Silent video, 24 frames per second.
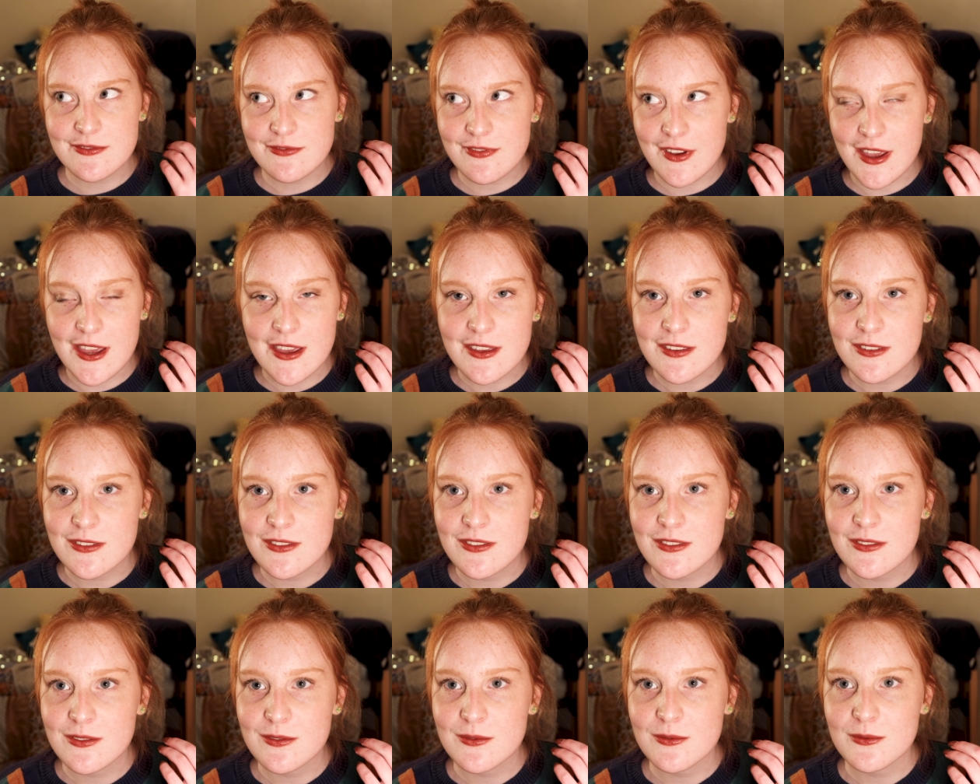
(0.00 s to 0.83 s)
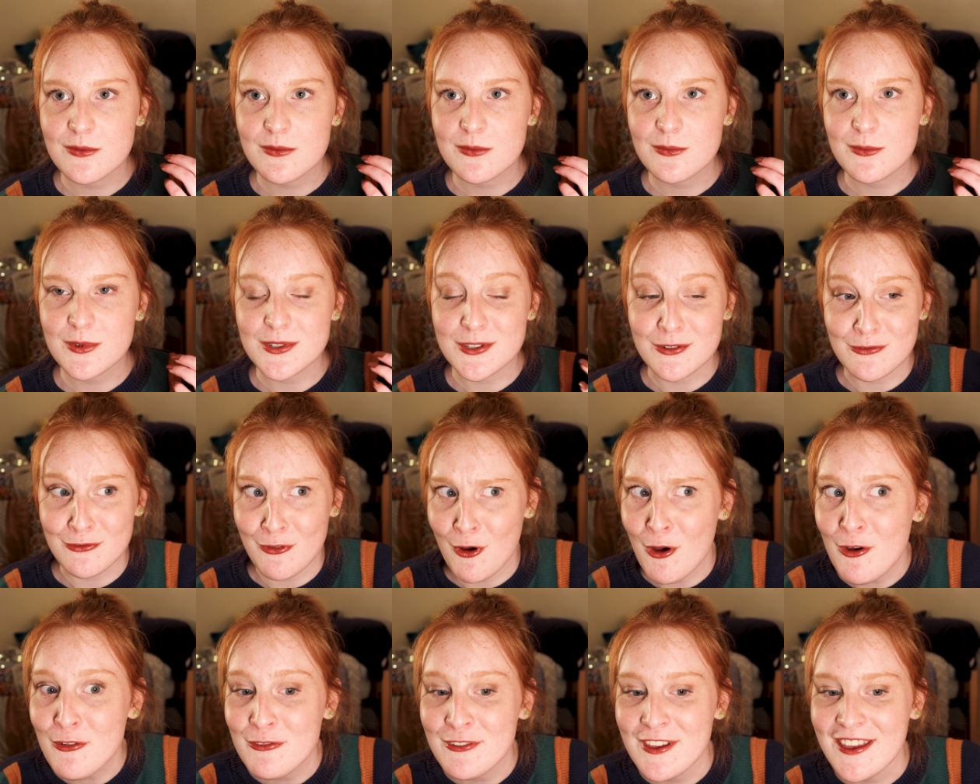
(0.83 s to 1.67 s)
faith was
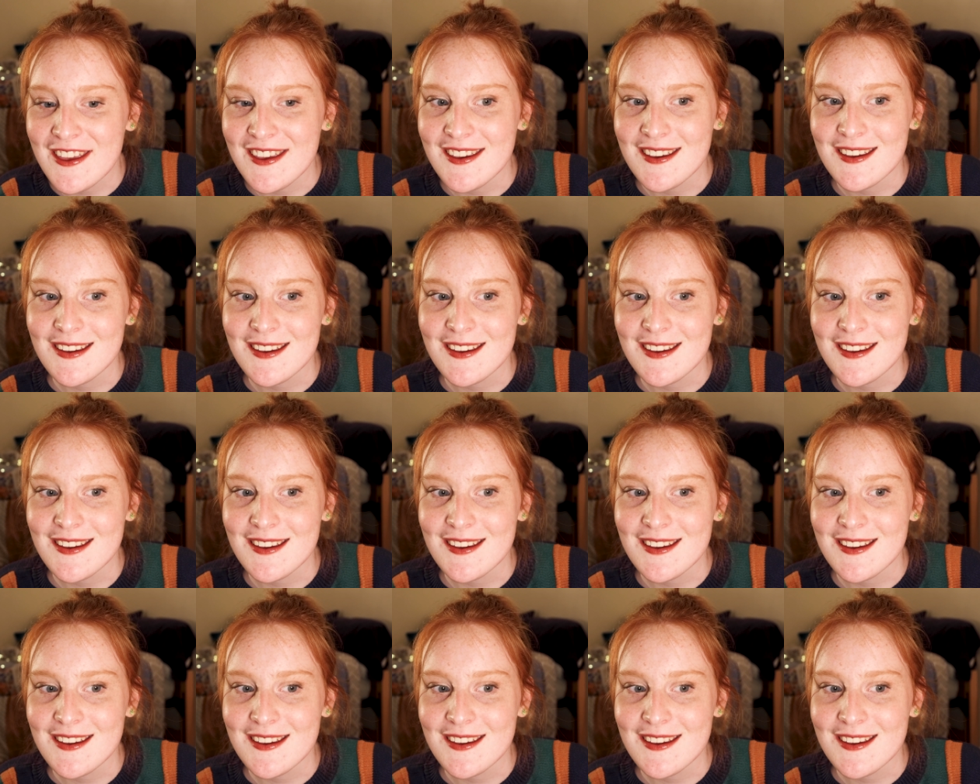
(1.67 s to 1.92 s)
evolving.